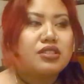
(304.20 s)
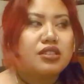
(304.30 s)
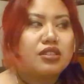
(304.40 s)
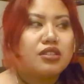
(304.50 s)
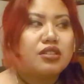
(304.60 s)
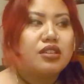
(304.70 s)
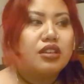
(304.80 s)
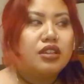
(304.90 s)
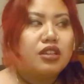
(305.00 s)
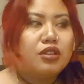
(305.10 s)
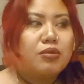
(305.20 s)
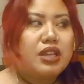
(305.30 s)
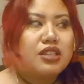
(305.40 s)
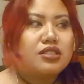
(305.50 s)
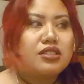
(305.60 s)
to
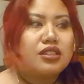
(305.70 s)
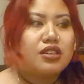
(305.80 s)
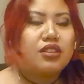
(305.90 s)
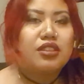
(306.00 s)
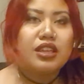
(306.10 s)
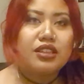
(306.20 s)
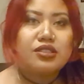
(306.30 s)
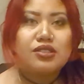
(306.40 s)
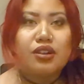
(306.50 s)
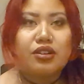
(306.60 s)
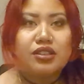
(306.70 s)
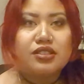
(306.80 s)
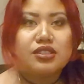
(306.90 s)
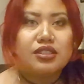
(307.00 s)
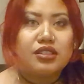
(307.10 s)
wait until things started
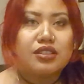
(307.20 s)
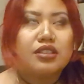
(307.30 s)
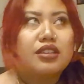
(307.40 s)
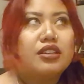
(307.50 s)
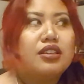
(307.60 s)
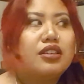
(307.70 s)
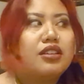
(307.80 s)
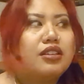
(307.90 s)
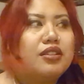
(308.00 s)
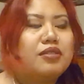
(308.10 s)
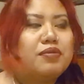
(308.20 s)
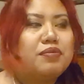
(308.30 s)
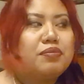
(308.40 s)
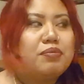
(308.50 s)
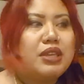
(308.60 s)
to
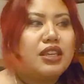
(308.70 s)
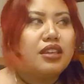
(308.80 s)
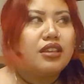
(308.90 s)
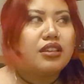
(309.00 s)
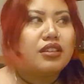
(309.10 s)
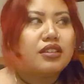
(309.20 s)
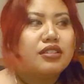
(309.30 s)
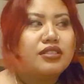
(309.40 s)
be